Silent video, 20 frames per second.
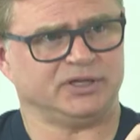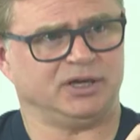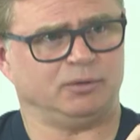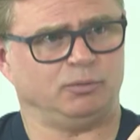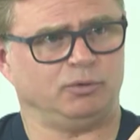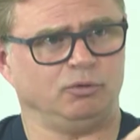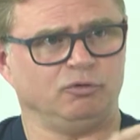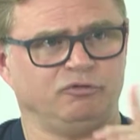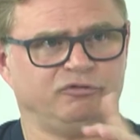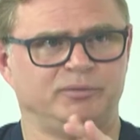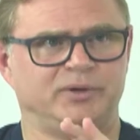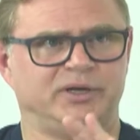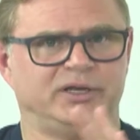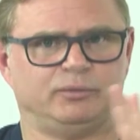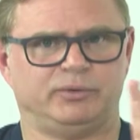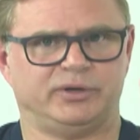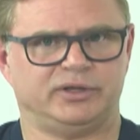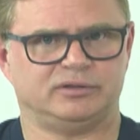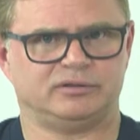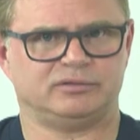know, we're all
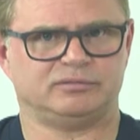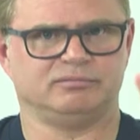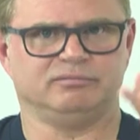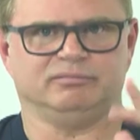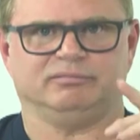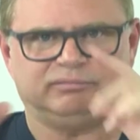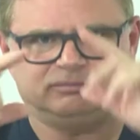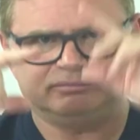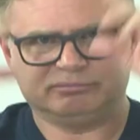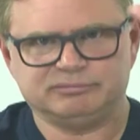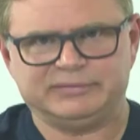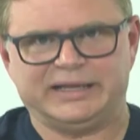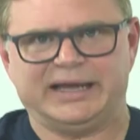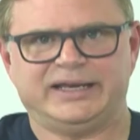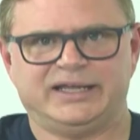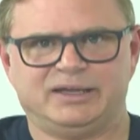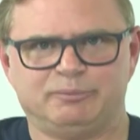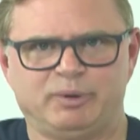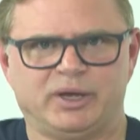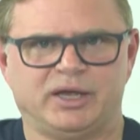familiar with
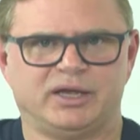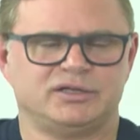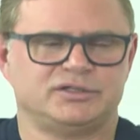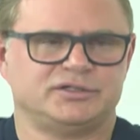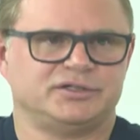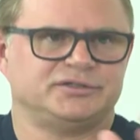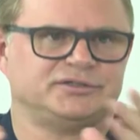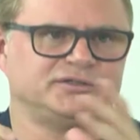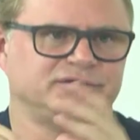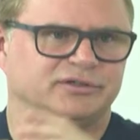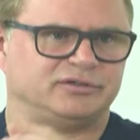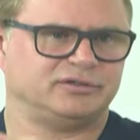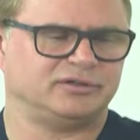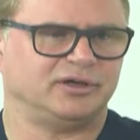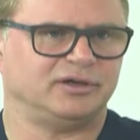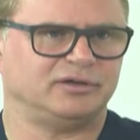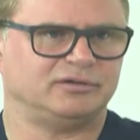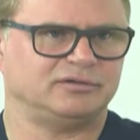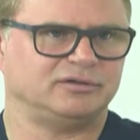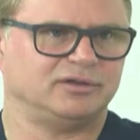landing pages
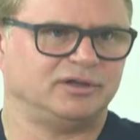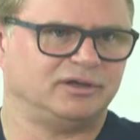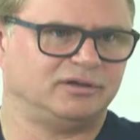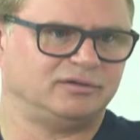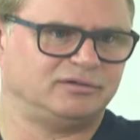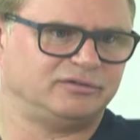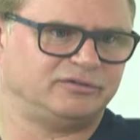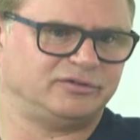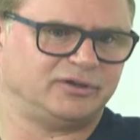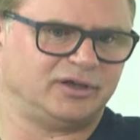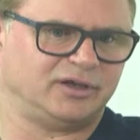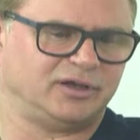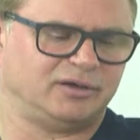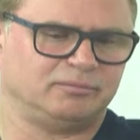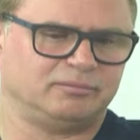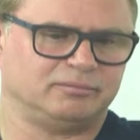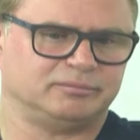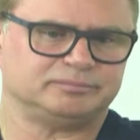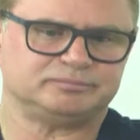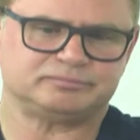and
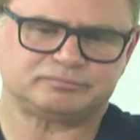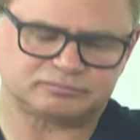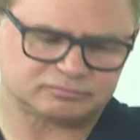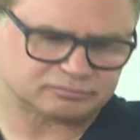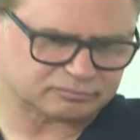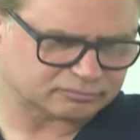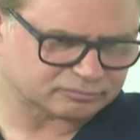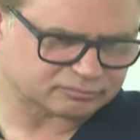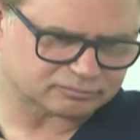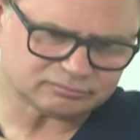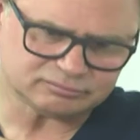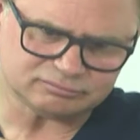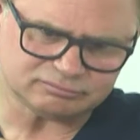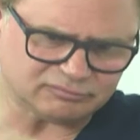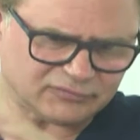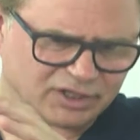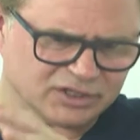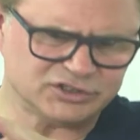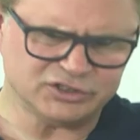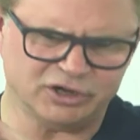
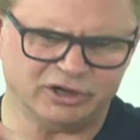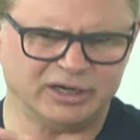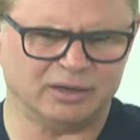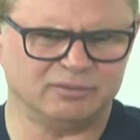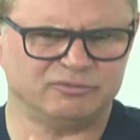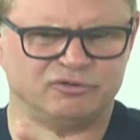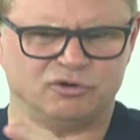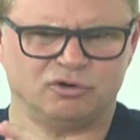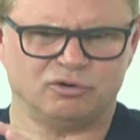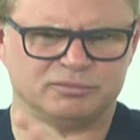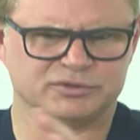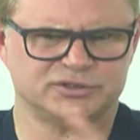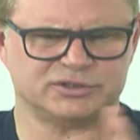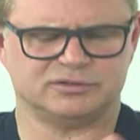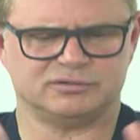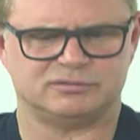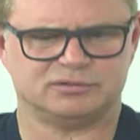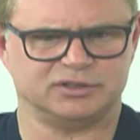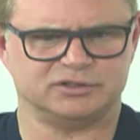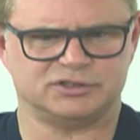sign up forms
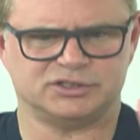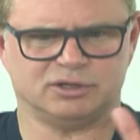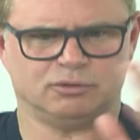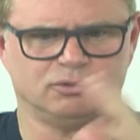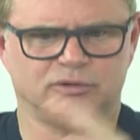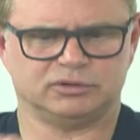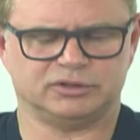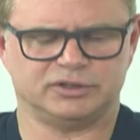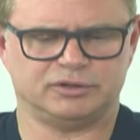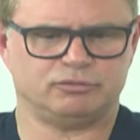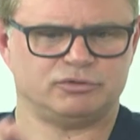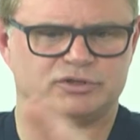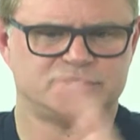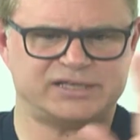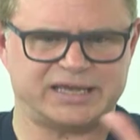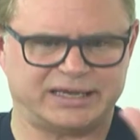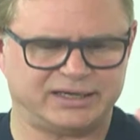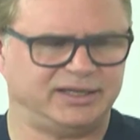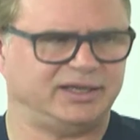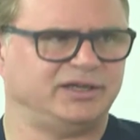and so on, you know, all the
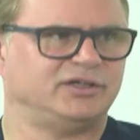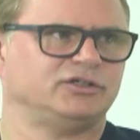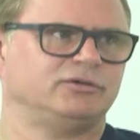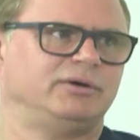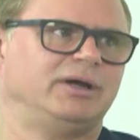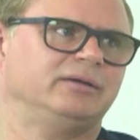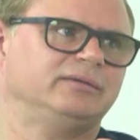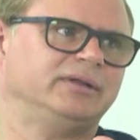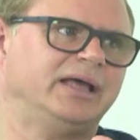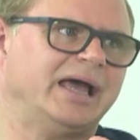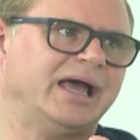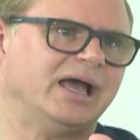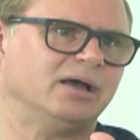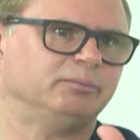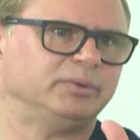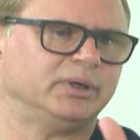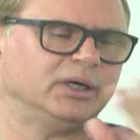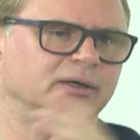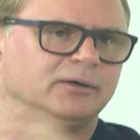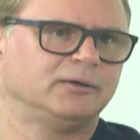techniques around
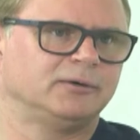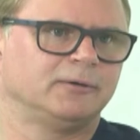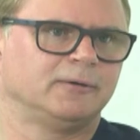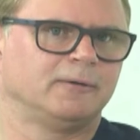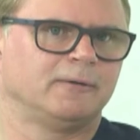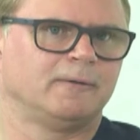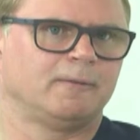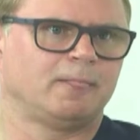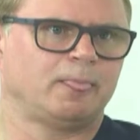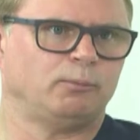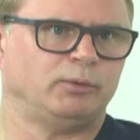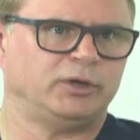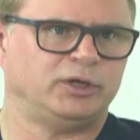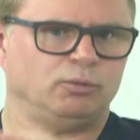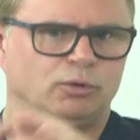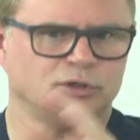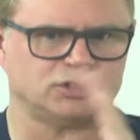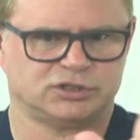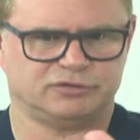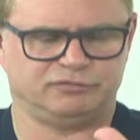that. But when
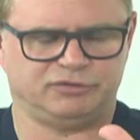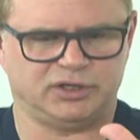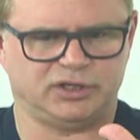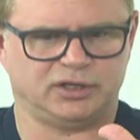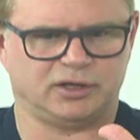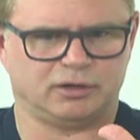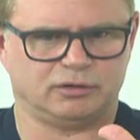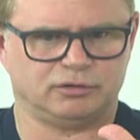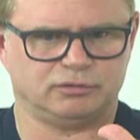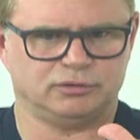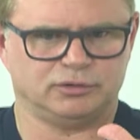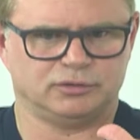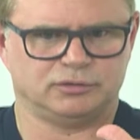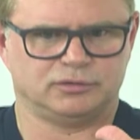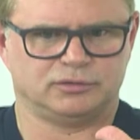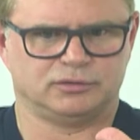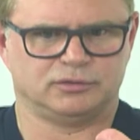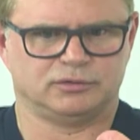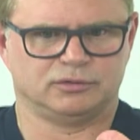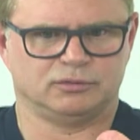you watch the video,
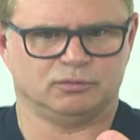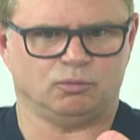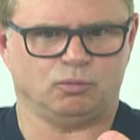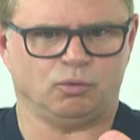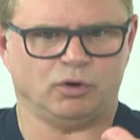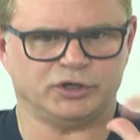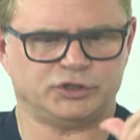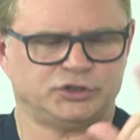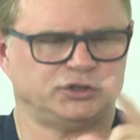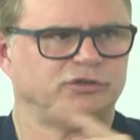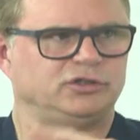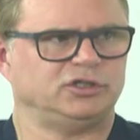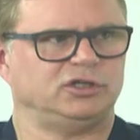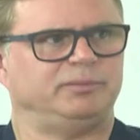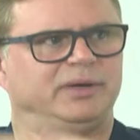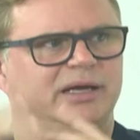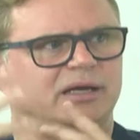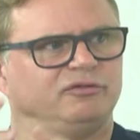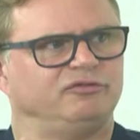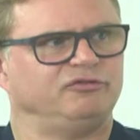why shouldn't
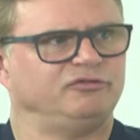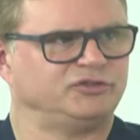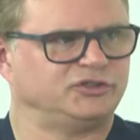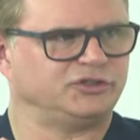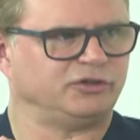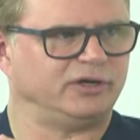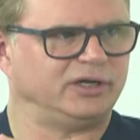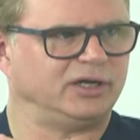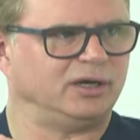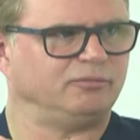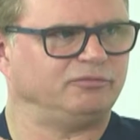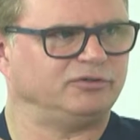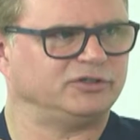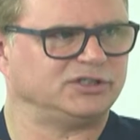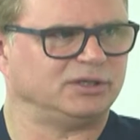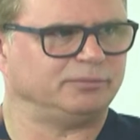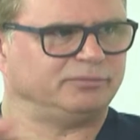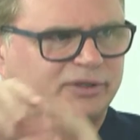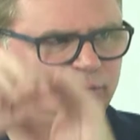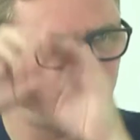you be able to sign up for
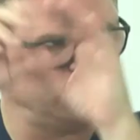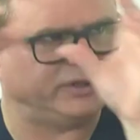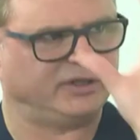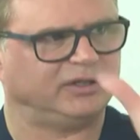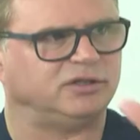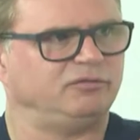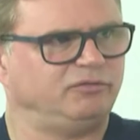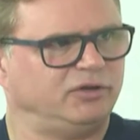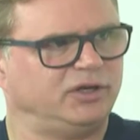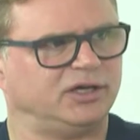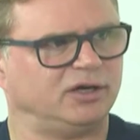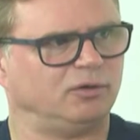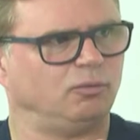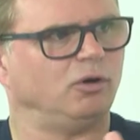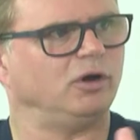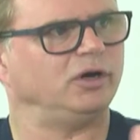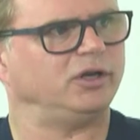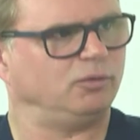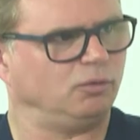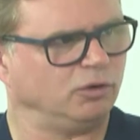something within the video
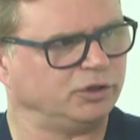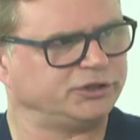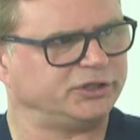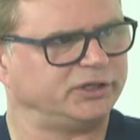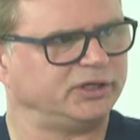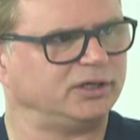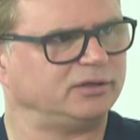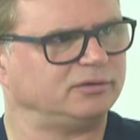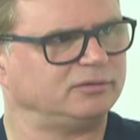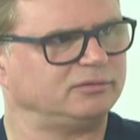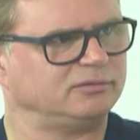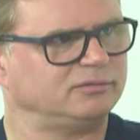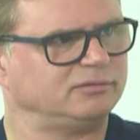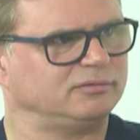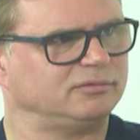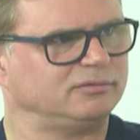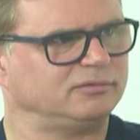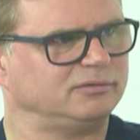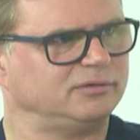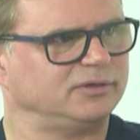while you're watching it?
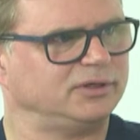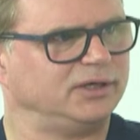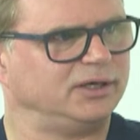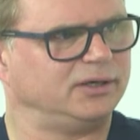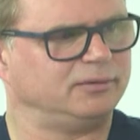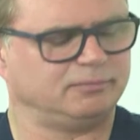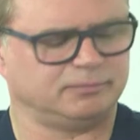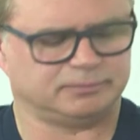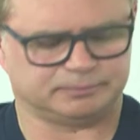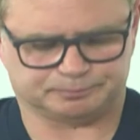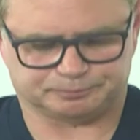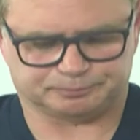Yeah.